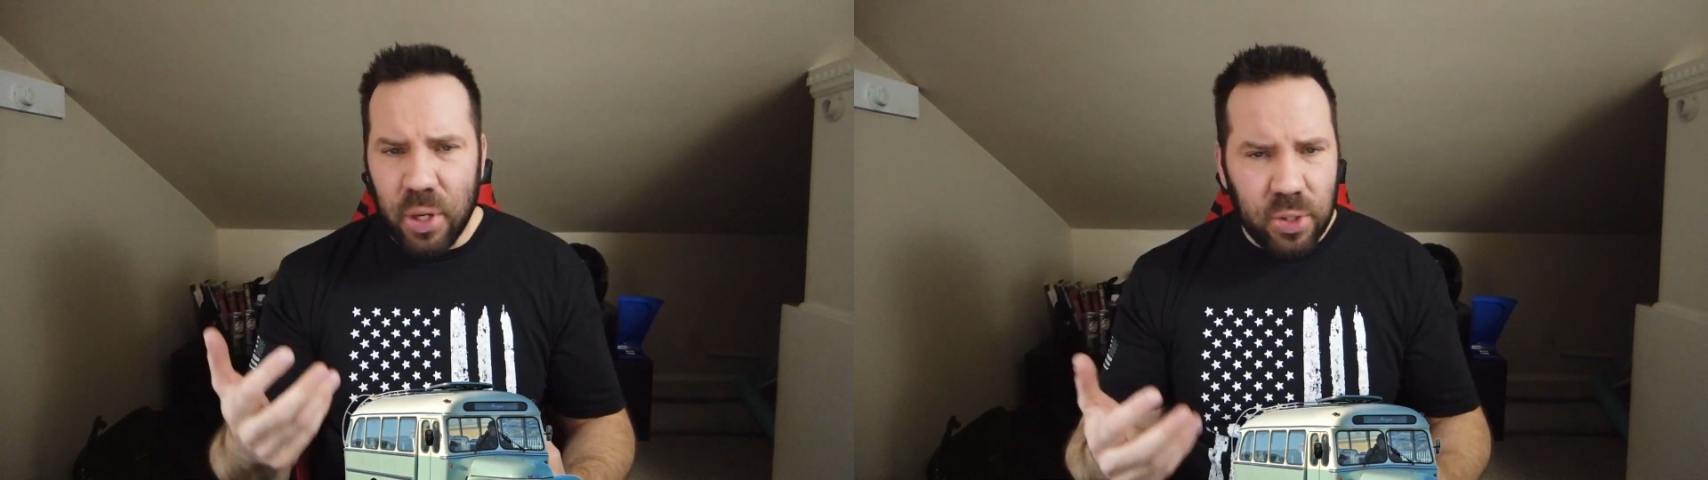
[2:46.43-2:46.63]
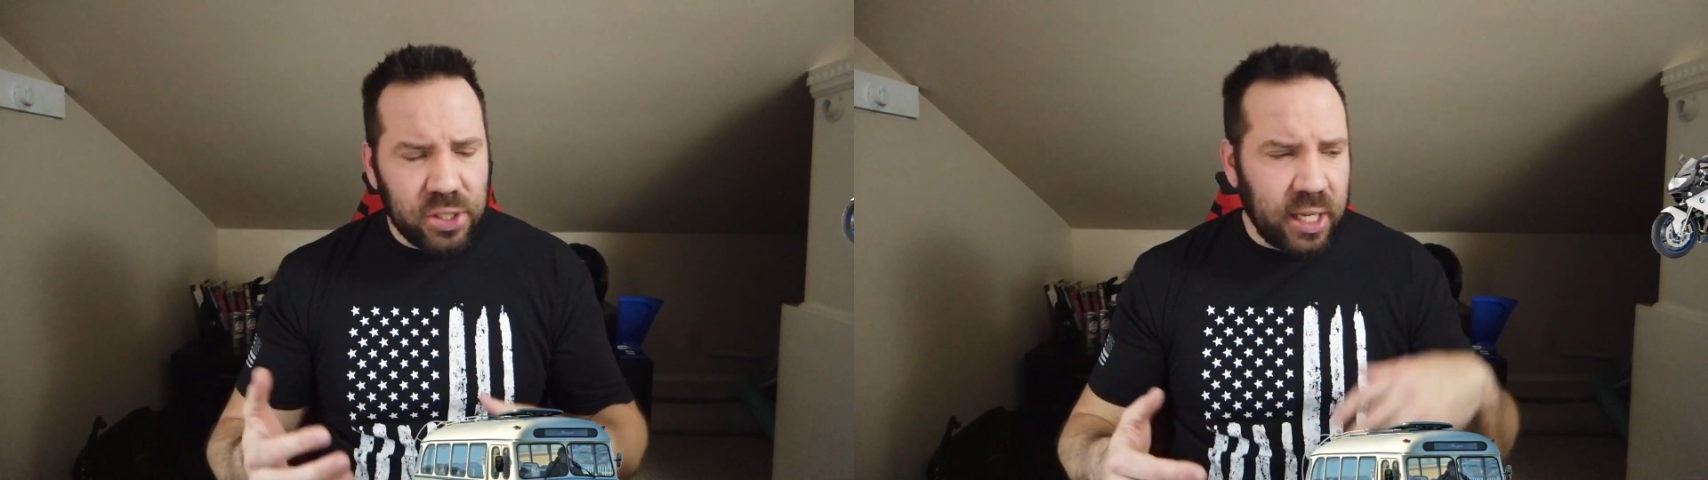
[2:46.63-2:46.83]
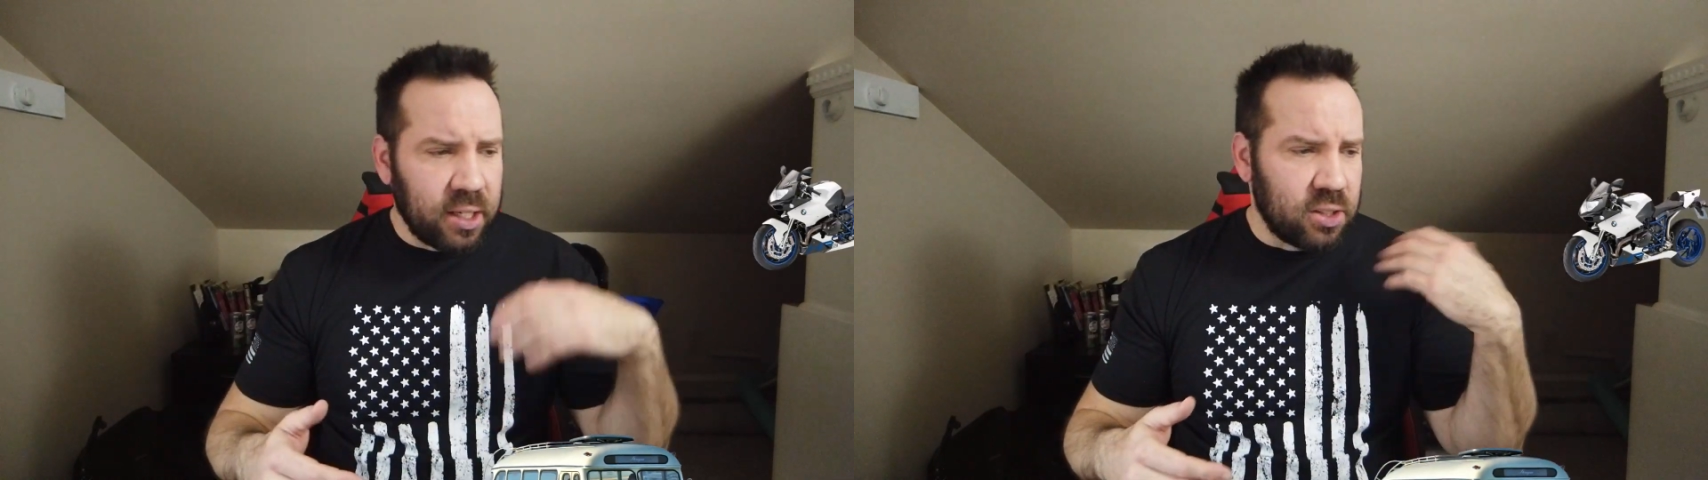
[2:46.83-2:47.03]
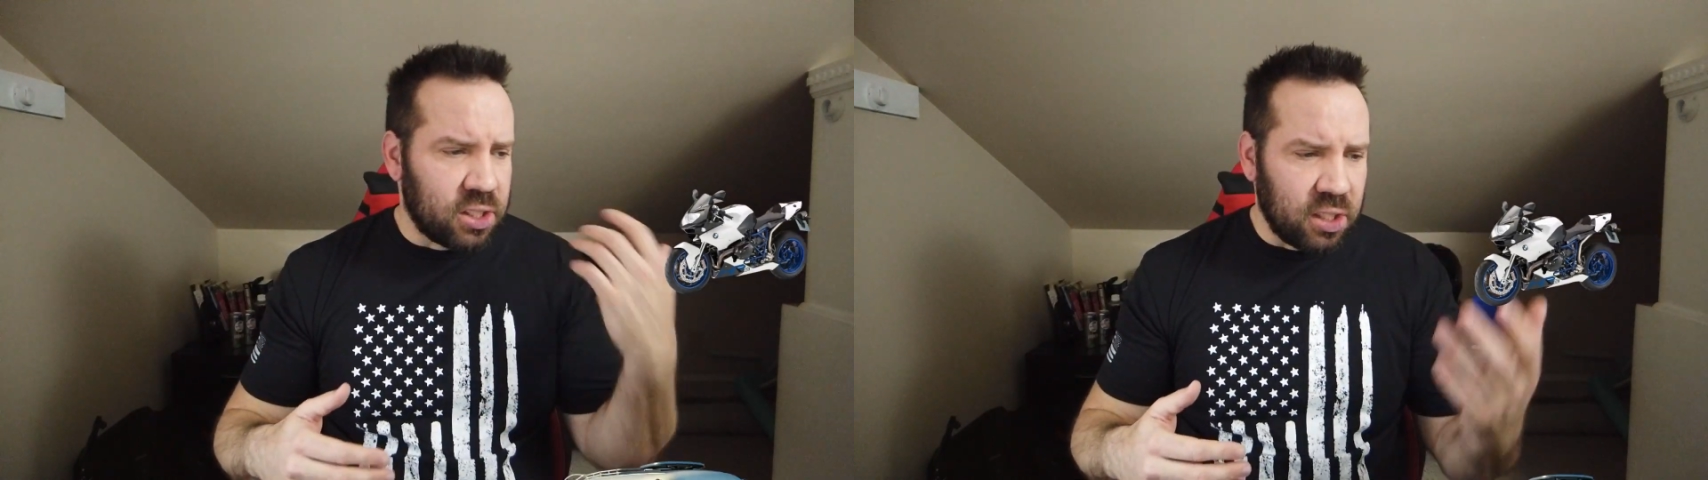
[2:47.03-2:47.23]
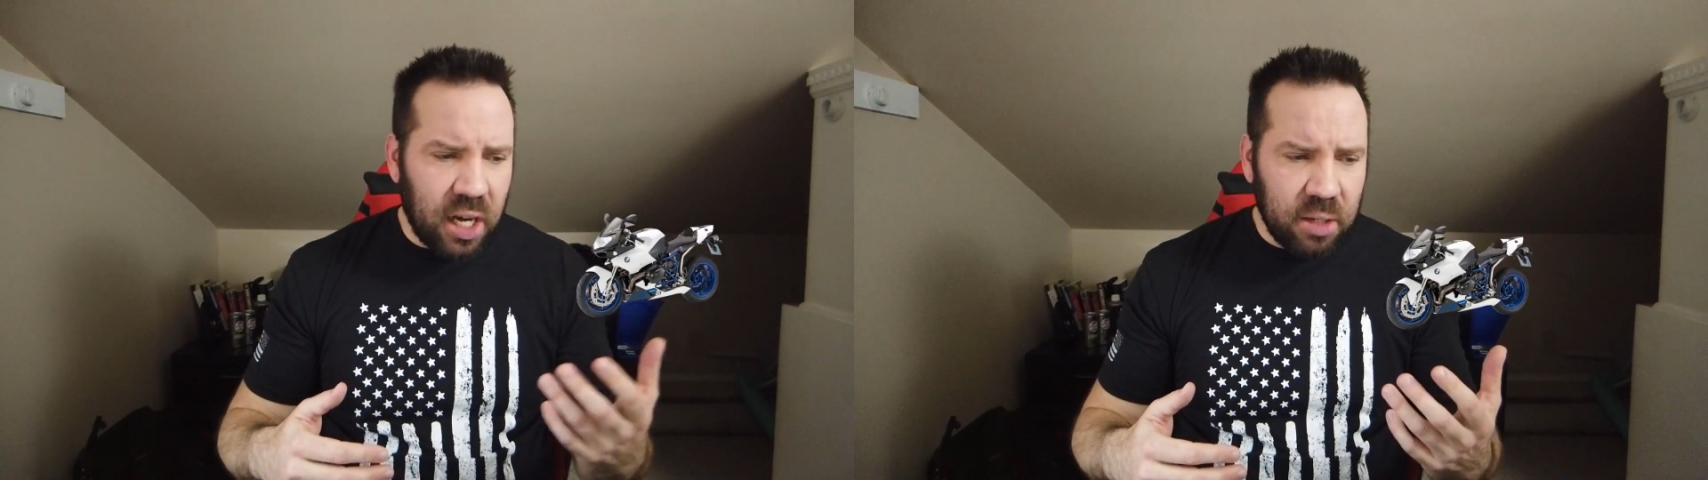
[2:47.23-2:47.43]

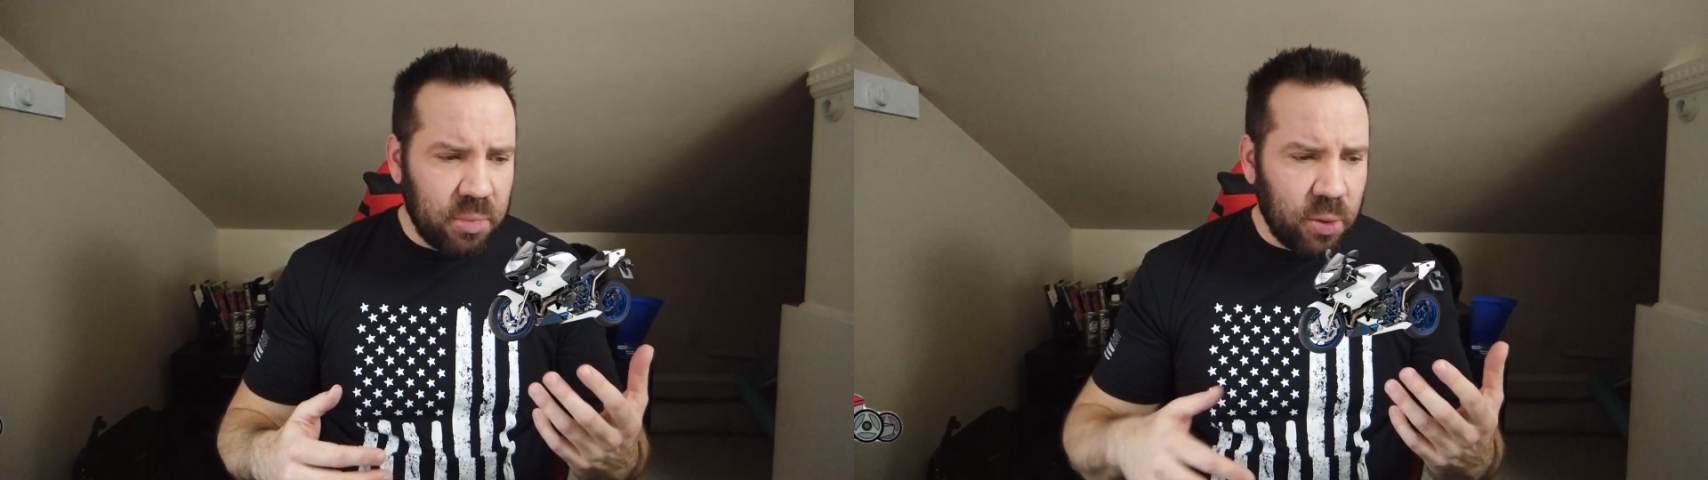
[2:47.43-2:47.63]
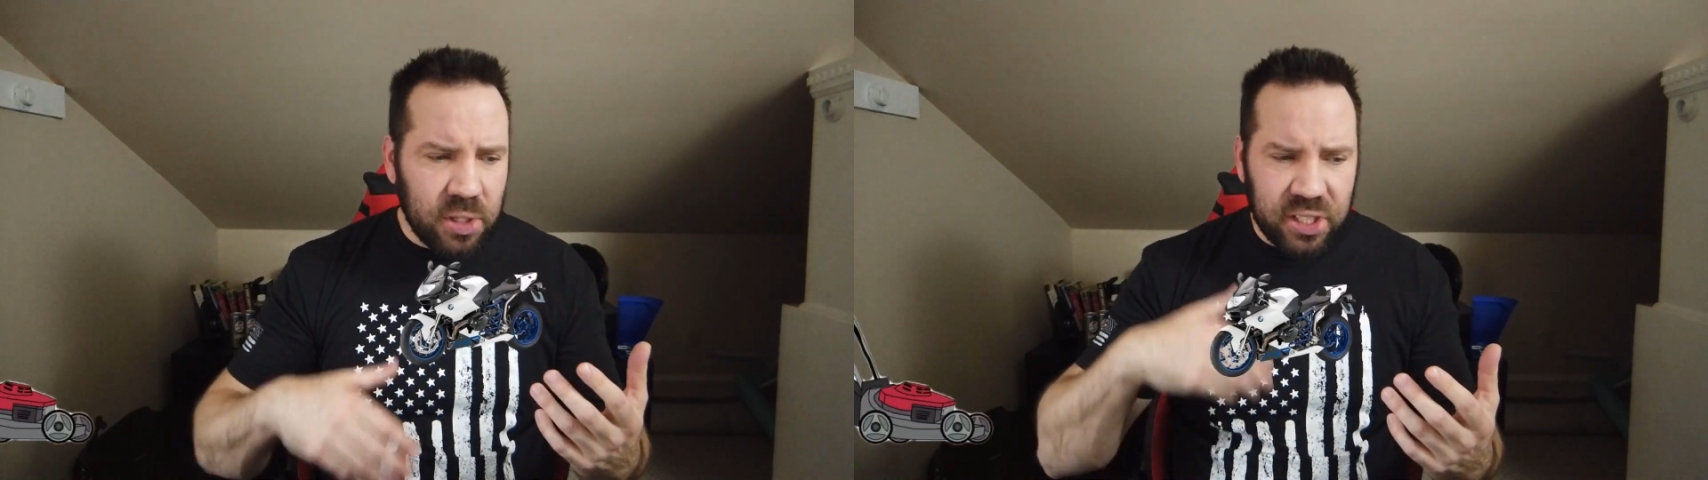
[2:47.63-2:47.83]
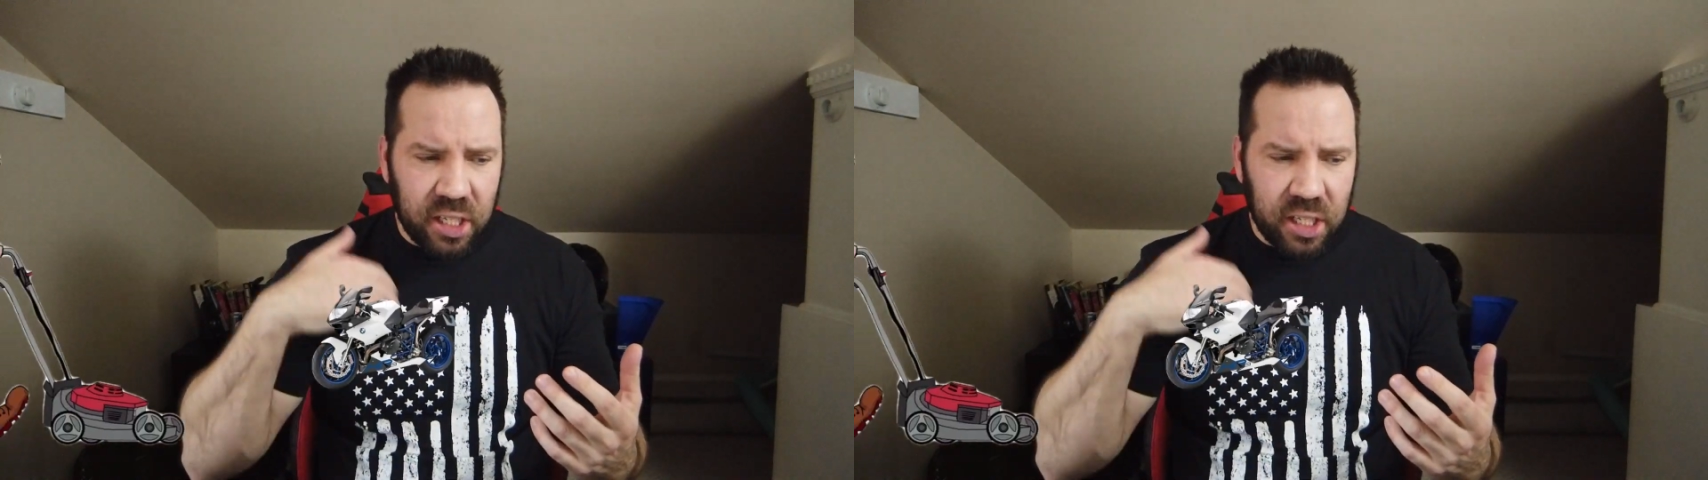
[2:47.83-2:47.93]
motorcycles, lawnmowers.